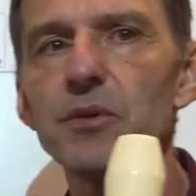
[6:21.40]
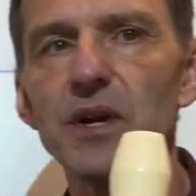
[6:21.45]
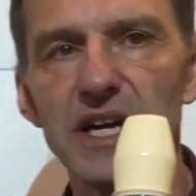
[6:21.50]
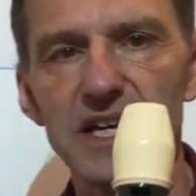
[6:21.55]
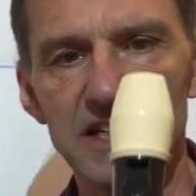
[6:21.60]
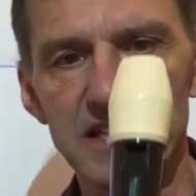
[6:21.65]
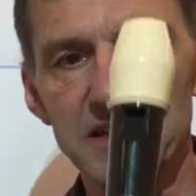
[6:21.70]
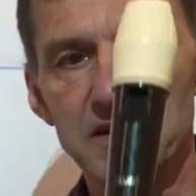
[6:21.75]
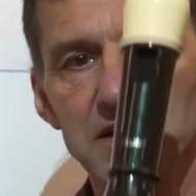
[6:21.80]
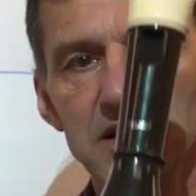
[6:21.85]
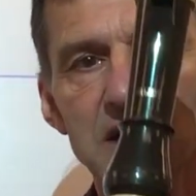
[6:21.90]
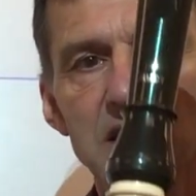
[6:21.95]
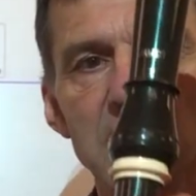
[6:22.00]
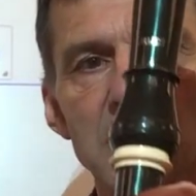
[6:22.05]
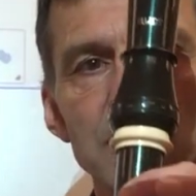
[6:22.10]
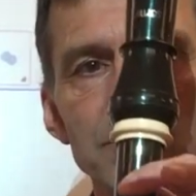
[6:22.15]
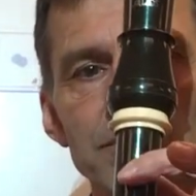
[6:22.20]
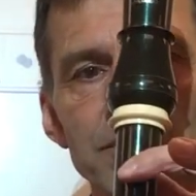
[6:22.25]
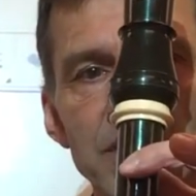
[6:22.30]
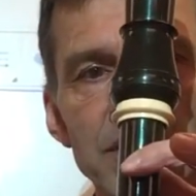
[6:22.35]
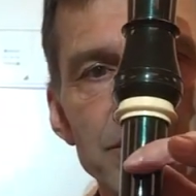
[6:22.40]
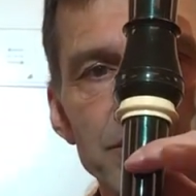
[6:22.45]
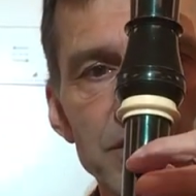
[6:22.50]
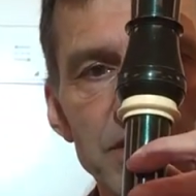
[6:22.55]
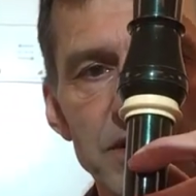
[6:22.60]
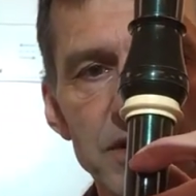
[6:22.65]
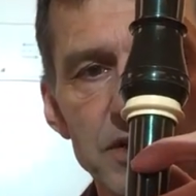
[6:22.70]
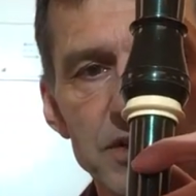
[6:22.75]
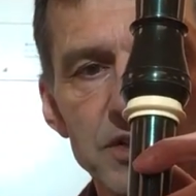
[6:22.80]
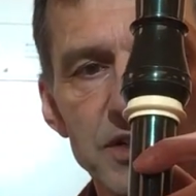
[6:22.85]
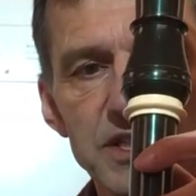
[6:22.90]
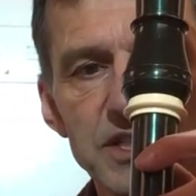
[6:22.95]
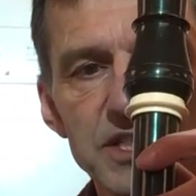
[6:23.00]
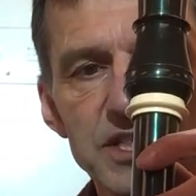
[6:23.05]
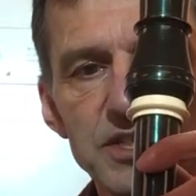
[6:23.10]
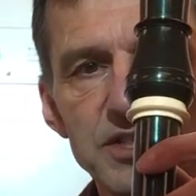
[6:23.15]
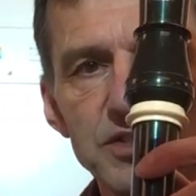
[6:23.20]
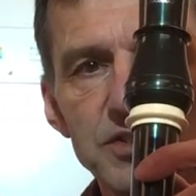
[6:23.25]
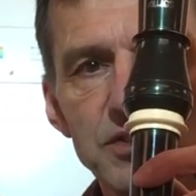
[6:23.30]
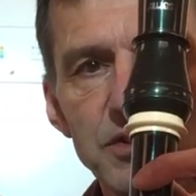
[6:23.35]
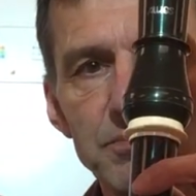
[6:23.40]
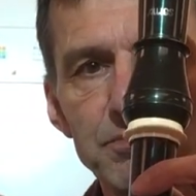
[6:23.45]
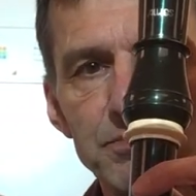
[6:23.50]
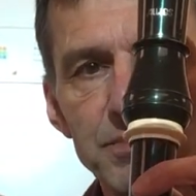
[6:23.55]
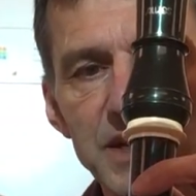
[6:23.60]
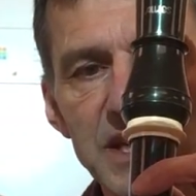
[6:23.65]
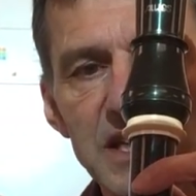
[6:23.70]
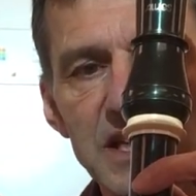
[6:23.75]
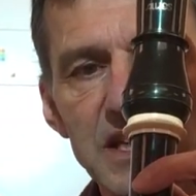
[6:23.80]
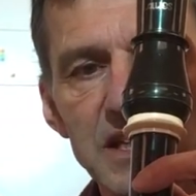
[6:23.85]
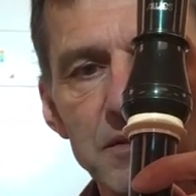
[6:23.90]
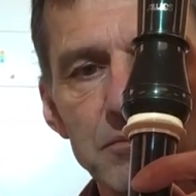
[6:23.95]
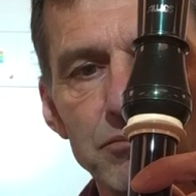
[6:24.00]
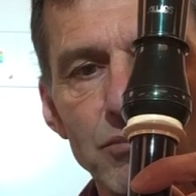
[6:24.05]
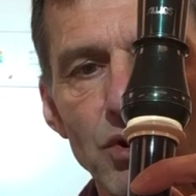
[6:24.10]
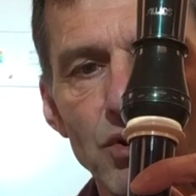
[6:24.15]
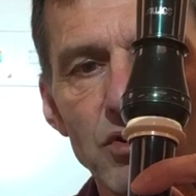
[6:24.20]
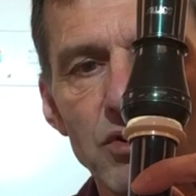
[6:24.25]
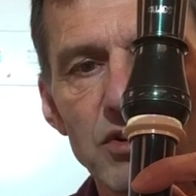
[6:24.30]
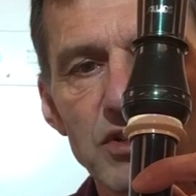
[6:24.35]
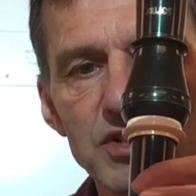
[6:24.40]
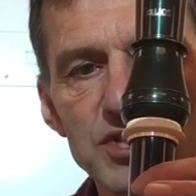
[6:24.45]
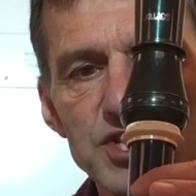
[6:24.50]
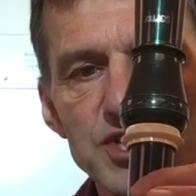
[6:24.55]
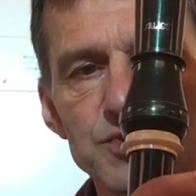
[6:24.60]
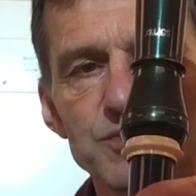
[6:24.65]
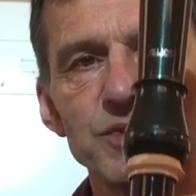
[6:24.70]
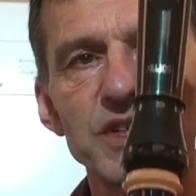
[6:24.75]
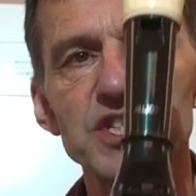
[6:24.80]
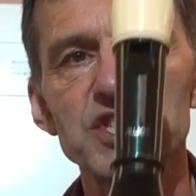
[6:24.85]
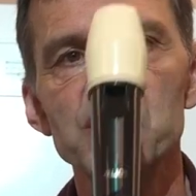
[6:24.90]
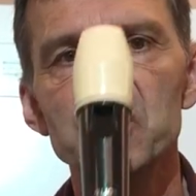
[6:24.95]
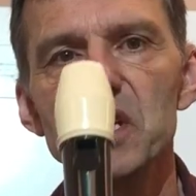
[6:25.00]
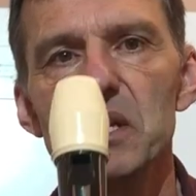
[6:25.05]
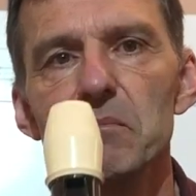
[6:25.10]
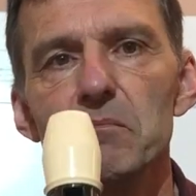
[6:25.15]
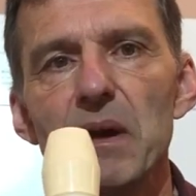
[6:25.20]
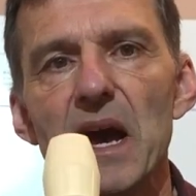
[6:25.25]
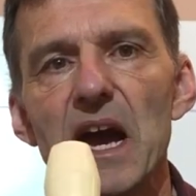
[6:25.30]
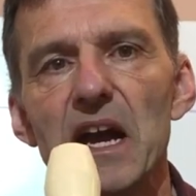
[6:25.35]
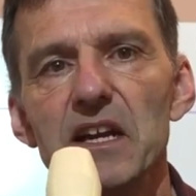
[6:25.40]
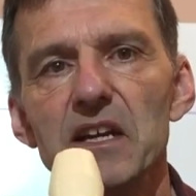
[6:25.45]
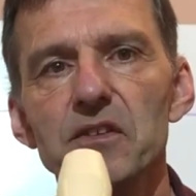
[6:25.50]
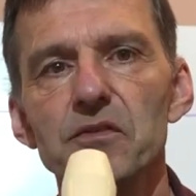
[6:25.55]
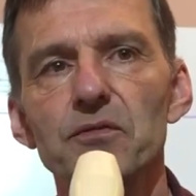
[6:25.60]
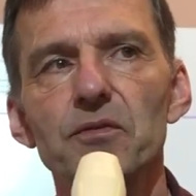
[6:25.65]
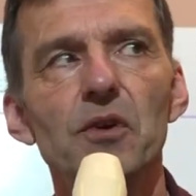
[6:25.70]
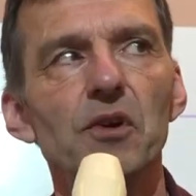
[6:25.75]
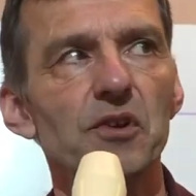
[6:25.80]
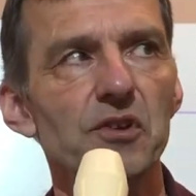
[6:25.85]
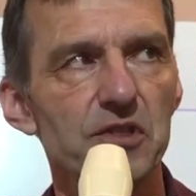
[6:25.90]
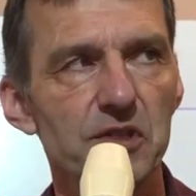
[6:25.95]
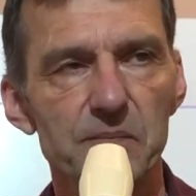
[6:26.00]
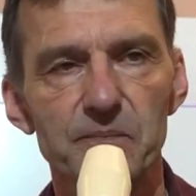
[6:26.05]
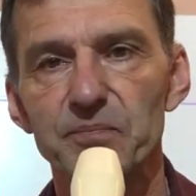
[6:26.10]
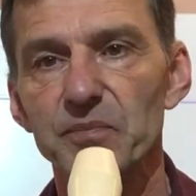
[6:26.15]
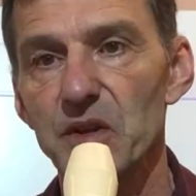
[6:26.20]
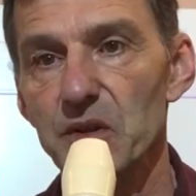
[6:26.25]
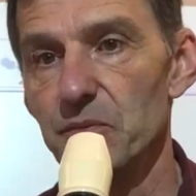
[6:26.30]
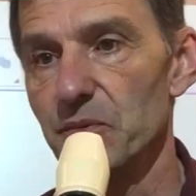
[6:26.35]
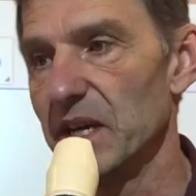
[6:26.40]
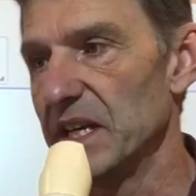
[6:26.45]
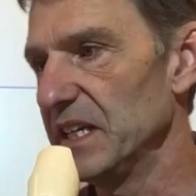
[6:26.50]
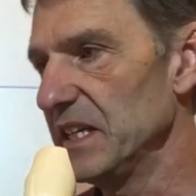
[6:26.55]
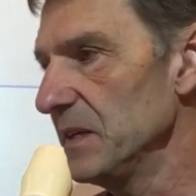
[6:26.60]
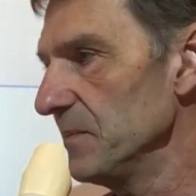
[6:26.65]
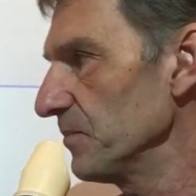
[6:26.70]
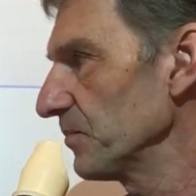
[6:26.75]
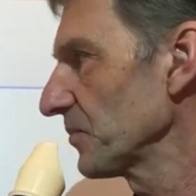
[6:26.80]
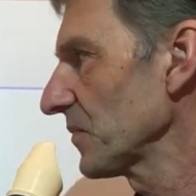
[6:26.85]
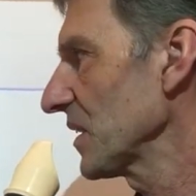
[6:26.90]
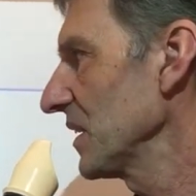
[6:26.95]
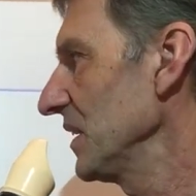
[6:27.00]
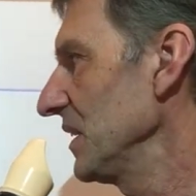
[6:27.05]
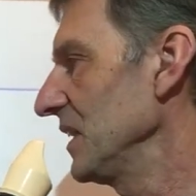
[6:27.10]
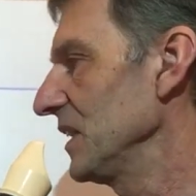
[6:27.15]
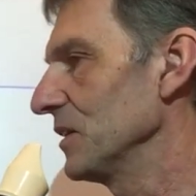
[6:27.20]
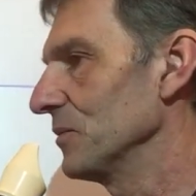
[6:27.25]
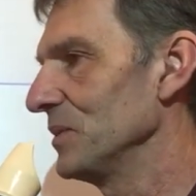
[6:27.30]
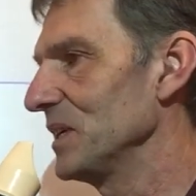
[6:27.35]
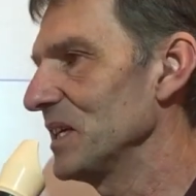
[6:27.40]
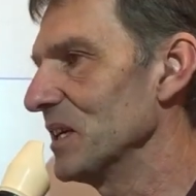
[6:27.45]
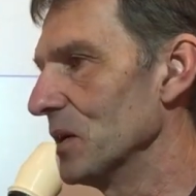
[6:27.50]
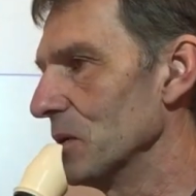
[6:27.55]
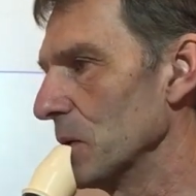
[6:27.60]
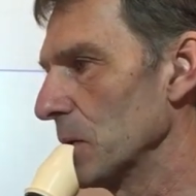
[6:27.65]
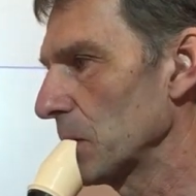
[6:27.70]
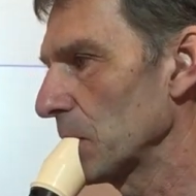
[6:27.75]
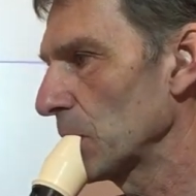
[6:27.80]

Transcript: ready, but we're going to do a bit more switching back and forth. Ready? Here we go.